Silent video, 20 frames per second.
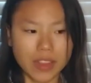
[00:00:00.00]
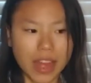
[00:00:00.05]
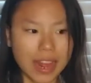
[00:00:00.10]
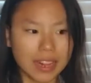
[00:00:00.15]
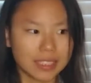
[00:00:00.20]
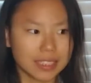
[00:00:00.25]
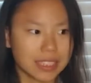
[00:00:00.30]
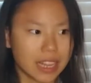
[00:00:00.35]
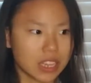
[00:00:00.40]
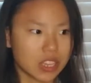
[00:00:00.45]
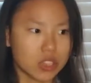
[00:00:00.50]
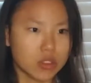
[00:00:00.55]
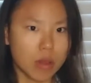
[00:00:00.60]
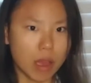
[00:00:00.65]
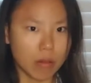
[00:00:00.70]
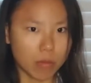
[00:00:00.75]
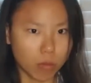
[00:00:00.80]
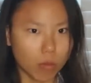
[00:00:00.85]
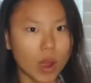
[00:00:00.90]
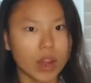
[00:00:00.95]
That is like you
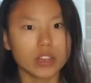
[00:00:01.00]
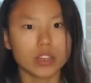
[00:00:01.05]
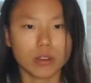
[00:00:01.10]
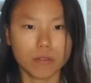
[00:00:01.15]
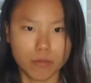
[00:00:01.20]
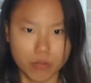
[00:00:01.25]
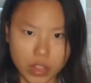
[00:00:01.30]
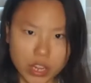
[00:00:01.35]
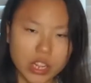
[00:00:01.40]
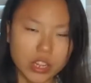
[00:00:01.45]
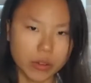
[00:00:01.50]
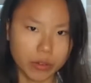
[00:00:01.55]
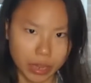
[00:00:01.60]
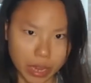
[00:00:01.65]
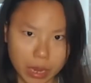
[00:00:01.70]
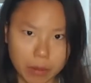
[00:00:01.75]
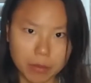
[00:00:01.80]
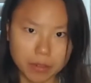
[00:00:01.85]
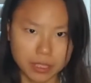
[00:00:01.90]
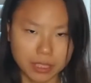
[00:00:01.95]
have won your video
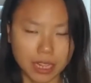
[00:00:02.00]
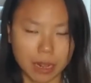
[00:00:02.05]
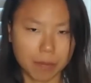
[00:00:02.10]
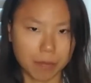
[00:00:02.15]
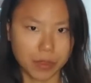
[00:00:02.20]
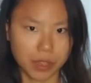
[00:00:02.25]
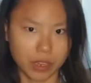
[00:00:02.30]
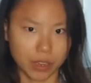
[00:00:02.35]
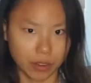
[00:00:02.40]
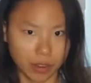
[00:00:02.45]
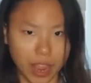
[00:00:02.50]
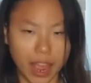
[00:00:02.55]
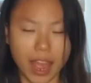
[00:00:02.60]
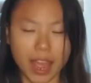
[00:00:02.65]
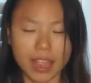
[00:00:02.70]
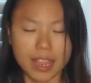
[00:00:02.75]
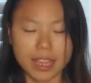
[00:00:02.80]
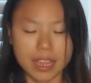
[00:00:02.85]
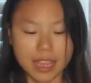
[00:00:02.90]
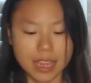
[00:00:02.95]
game or something,
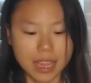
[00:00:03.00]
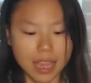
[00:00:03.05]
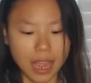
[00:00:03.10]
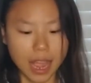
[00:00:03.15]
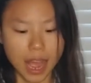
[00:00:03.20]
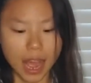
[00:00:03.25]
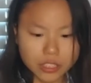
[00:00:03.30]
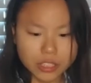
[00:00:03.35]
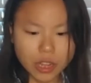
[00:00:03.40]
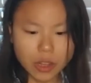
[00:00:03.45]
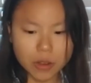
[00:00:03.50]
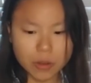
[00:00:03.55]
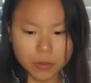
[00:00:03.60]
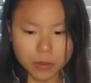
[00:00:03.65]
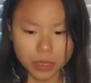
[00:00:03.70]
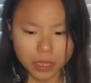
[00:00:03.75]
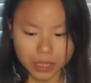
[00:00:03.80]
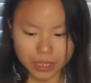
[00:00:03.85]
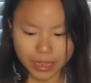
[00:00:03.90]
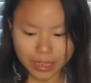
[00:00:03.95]
okay?
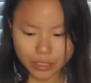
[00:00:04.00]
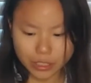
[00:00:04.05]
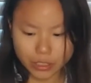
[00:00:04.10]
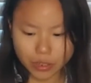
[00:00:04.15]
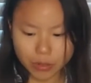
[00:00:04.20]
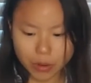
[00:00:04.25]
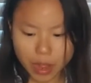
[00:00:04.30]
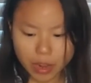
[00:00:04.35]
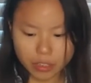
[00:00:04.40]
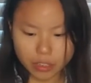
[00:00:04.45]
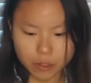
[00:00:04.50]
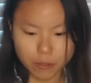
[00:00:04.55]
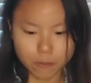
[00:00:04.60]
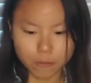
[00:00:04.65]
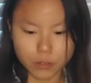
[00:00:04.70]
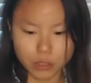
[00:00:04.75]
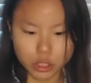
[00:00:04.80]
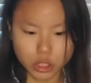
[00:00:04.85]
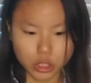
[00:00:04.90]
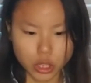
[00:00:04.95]
So let's go on to
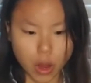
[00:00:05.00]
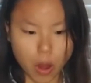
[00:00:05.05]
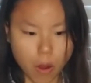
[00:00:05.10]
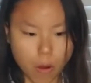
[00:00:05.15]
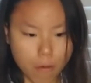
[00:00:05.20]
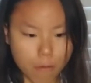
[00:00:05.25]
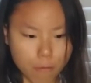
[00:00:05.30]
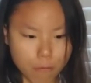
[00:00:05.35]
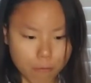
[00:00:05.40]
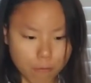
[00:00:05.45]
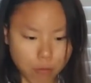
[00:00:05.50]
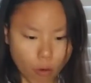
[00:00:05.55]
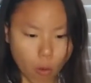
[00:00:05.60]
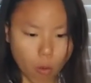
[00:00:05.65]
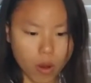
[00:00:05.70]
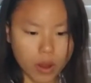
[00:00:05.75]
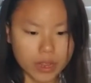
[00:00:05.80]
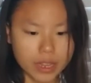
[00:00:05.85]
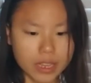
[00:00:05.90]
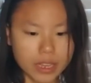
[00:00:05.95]
verse
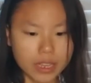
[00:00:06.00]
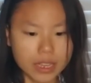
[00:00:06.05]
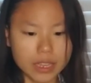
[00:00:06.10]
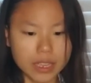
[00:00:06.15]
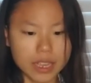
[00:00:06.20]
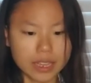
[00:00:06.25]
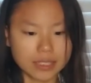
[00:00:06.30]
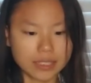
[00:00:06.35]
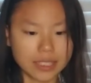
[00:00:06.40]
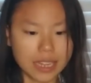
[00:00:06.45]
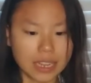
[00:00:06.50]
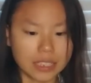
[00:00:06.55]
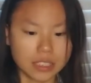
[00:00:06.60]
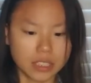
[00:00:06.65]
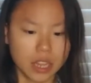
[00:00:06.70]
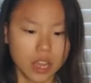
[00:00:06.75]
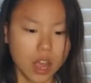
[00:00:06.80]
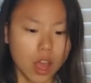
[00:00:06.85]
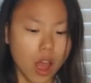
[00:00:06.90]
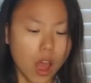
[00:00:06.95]
4 here. It
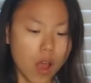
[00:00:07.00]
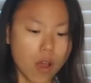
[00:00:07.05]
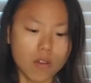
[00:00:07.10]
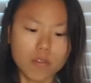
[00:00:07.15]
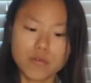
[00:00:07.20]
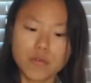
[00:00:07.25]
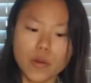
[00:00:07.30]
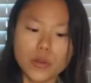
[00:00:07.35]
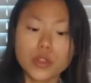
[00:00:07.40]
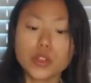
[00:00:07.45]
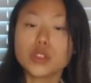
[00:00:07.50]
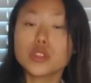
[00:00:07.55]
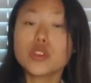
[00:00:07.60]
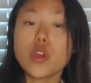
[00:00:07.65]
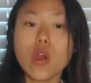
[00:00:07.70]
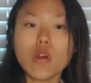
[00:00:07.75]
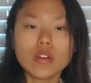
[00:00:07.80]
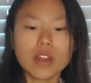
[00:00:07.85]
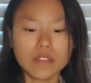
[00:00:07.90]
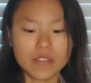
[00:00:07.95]
says, "For the
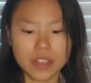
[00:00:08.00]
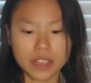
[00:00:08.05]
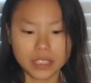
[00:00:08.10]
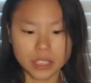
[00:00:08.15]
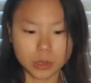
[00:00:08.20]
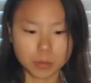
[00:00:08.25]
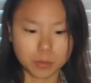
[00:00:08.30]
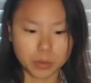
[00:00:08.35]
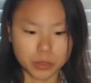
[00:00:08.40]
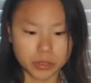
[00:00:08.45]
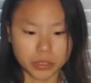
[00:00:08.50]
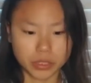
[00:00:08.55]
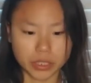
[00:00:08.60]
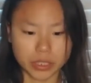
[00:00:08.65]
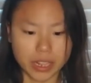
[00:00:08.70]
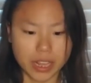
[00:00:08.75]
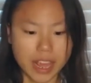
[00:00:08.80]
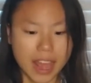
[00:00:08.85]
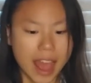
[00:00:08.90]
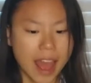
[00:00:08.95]
yoke of his
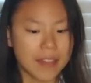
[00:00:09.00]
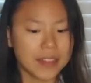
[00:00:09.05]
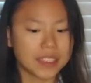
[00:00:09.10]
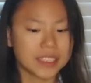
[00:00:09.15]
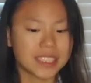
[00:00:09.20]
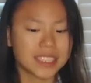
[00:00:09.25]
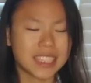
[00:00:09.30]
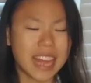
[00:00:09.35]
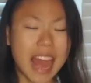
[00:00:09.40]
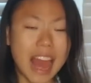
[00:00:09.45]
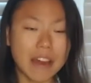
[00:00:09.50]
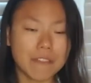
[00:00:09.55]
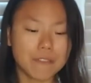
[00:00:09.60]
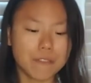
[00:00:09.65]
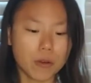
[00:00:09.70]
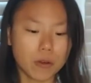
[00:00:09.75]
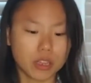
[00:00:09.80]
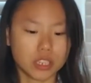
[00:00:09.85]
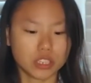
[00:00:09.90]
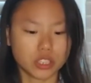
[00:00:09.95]
burden and the staff
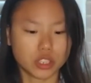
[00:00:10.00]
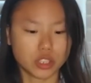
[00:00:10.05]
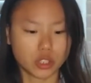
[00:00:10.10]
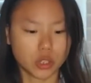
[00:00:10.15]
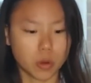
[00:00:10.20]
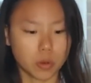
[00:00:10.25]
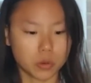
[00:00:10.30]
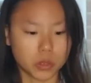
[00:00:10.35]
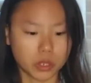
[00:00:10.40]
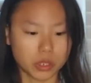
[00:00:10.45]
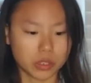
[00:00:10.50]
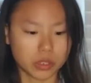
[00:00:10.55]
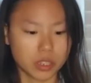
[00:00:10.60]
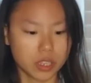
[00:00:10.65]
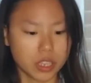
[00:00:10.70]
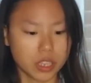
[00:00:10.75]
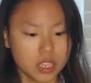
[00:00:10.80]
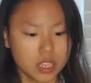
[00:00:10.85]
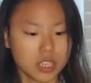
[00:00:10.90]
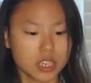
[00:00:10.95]
for his shoulder,
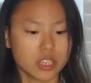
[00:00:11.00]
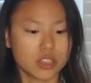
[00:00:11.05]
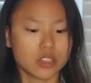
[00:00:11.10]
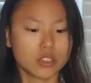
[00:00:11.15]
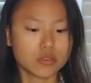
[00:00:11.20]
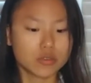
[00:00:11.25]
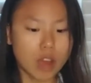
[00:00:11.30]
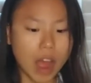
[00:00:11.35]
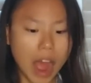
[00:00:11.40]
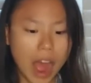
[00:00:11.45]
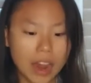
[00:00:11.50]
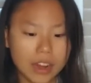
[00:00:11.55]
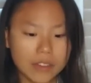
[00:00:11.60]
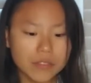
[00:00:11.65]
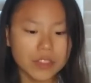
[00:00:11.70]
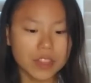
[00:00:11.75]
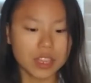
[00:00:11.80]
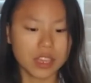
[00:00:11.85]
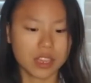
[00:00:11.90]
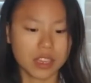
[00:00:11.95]
the rod
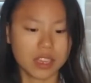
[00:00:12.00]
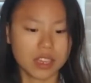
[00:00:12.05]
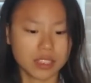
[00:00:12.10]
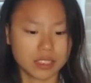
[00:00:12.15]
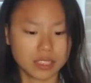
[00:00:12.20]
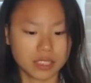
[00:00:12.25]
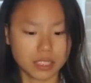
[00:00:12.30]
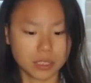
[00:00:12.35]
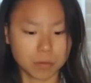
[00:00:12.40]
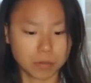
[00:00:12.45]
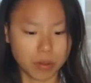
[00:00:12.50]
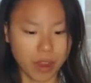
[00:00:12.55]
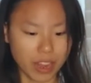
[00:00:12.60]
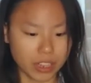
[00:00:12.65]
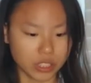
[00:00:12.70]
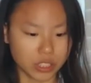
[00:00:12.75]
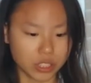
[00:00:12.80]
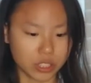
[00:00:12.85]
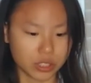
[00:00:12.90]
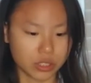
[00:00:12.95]
of his
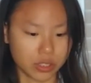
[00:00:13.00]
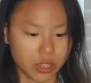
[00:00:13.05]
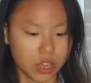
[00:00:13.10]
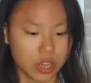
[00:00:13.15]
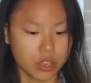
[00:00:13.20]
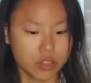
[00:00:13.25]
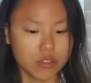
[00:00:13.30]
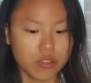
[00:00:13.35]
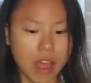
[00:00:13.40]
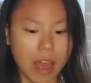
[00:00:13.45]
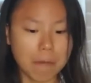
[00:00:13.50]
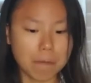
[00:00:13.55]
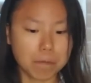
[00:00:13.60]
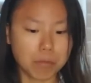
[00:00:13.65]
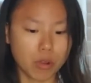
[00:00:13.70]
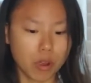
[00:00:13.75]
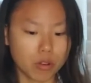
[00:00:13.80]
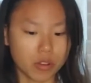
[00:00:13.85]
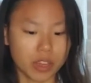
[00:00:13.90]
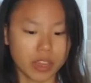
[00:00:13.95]
oppressor, you have
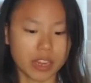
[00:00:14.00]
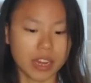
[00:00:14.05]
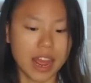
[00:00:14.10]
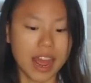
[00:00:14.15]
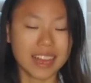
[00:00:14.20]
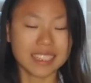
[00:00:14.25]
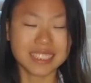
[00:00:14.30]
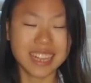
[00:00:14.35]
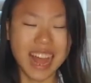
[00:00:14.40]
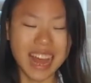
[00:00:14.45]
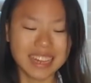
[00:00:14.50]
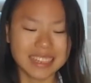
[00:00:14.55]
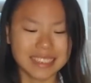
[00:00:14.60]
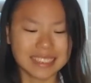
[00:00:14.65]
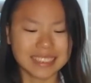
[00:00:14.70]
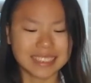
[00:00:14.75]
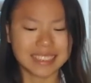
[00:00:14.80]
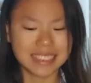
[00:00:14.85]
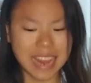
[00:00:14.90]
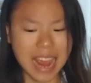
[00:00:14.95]
broken as on
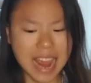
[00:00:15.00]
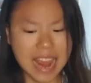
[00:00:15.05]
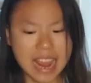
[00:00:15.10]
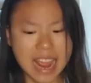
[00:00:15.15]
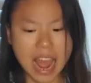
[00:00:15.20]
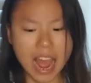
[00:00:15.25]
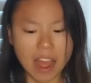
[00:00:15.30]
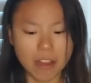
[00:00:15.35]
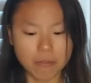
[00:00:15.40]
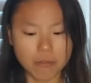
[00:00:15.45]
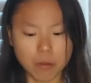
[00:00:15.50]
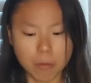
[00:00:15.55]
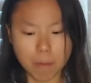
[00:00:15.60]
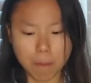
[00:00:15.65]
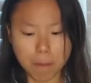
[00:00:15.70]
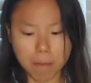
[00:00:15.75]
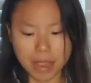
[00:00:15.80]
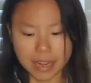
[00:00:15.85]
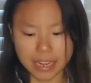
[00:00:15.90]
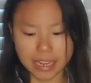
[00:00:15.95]
the day of
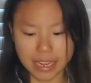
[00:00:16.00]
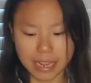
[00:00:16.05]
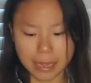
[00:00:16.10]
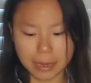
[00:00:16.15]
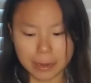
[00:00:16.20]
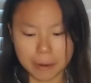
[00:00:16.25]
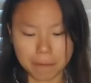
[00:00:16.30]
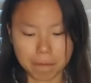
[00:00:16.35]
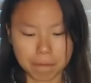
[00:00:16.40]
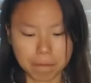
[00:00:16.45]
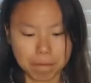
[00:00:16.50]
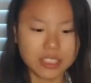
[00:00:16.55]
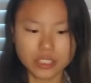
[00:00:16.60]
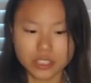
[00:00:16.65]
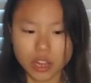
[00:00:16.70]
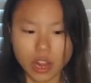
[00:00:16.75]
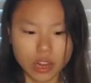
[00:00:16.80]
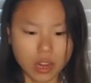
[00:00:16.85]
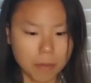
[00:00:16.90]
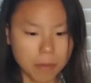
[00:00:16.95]
Midian."
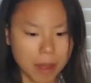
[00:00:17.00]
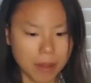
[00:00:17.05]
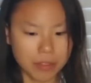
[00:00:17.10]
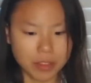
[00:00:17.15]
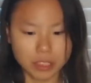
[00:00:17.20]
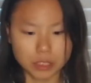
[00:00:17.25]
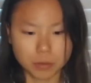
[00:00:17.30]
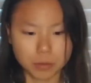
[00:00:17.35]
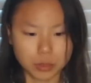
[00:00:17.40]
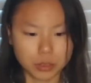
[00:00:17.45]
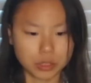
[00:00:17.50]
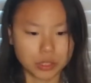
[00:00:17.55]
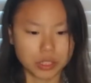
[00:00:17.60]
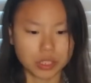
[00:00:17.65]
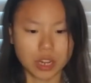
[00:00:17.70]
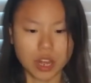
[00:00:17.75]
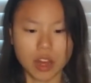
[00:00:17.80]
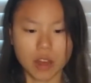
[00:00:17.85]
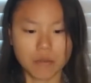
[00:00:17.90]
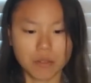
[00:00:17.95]
It's talking about this
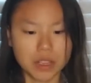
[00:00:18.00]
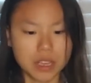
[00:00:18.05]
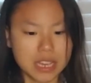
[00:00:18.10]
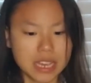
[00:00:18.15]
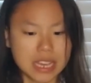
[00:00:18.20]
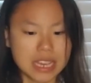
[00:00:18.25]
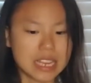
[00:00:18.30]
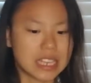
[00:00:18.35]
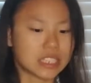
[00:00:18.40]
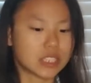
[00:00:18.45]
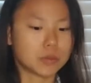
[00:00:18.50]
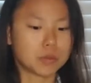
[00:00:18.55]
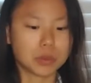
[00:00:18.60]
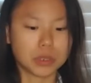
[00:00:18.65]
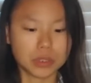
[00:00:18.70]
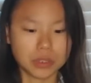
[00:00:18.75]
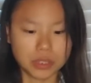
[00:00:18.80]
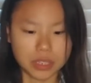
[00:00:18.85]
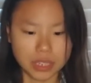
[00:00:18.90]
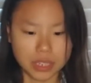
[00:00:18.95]
person of his
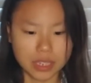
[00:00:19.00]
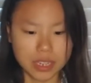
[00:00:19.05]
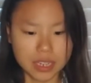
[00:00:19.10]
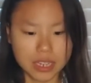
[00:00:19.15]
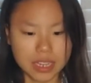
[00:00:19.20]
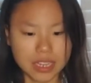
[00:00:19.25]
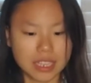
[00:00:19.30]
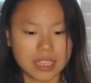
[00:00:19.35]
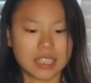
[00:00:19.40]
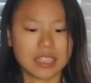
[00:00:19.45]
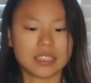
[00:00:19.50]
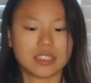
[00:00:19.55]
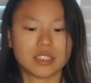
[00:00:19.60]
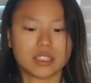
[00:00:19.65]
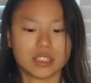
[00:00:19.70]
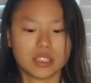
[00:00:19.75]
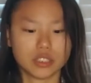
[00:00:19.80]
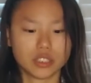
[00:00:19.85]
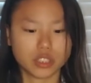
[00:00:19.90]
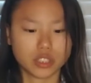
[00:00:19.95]
burden,
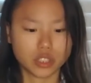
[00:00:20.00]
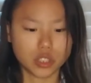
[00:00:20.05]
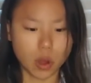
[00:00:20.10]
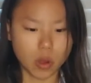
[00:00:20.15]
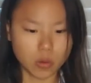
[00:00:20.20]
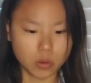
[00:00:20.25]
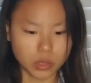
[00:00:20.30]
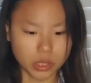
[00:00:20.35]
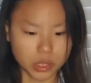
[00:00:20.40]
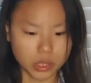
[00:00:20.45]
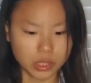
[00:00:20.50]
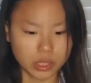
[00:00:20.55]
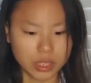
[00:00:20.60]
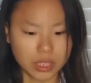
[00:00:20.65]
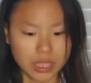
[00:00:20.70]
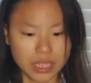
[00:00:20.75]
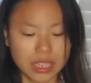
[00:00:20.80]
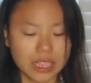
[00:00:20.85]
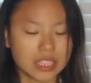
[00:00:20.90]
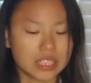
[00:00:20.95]
his shoulder,
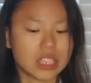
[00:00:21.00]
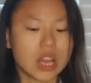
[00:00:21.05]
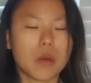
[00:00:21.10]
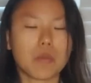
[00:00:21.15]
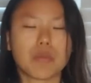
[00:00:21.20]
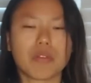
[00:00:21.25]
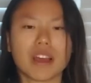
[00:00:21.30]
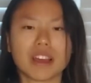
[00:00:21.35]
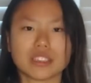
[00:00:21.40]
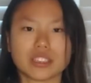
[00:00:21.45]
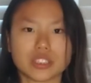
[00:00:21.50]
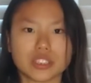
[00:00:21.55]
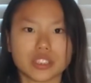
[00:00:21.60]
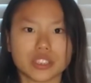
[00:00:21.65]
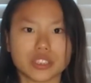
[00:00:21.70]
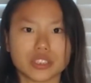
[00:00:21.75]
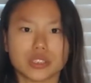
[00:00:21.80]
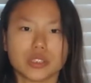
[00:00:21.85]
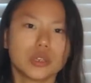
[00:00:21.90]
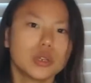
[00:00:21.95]
his
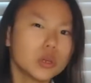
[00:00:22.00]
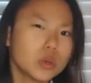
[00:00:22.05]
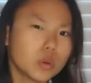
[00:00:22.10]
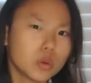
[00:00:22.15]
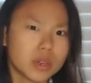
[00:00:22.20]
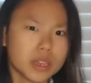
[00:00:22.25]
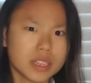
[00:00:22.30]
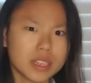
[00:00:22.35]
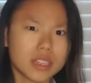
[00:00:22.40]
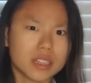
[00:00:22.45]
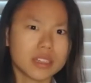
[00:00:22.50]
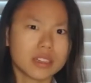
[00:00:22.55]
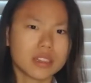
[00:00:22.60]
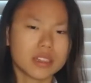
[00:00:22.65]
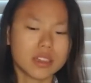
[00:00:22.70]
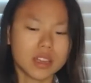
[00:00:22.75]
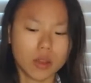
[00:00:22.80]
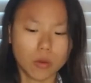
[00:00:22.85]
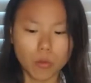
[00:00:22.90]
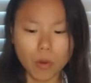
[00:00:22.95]
oppressor. Who?
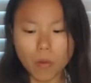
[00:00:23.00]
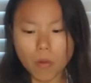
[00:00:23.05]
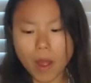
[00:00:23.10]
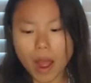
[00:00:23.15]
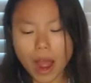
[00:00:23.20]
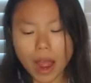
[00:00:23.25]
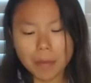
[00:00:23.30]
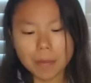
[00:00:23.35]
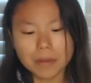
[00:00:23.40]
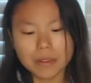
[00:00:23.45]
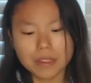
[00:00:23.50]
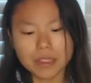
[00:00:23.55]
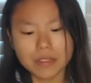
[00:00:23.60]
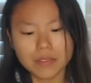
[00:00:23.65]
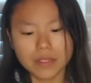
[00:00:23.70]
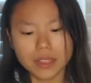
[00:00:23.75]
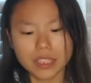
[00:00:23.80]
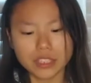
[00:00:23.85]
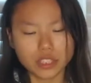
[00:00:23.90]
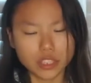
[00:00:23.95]
Well, I
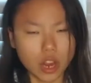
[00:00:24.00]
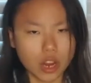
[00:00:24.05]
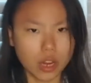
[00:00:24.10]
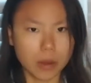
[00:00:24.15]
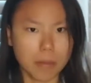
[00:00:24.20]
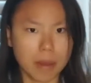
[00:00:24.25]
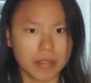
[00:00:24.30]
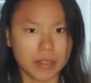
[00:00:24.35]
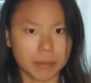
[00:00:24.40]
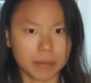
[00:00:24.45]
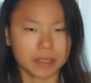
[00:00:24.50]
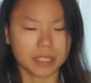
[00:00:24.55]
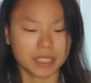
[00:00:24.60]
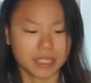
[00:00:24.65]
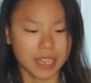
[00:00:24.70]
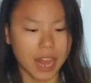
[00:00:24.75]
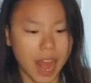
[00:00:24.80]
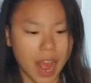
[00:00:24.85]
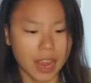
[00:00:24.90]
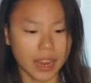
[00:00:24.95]
believe he's talking about the
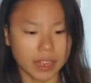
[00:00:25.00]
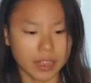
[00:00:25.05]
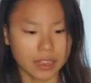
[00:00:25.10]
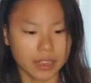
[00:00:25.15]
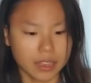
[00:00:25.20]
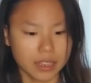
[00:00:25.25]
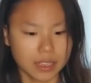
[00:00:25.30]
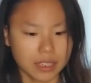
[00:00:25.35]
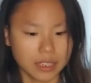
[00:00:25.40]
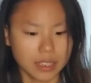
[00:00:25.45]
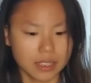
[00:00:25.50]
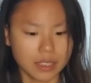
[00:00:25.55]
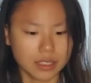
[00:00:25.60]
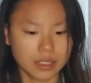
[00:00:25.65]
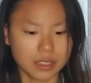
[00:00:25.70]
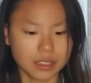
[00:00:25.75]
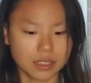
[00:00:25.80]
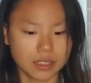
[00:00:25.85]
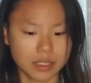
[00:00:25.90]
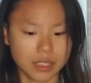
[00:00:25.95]
Messiah
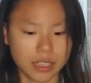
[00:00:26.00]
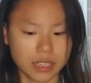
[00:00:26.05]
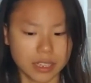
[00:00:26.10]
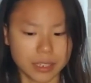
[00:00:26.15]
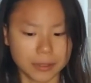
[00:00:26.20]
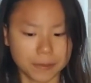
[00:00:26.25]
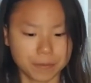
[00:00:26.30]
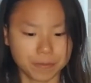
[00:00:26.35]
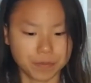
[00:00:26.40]
here.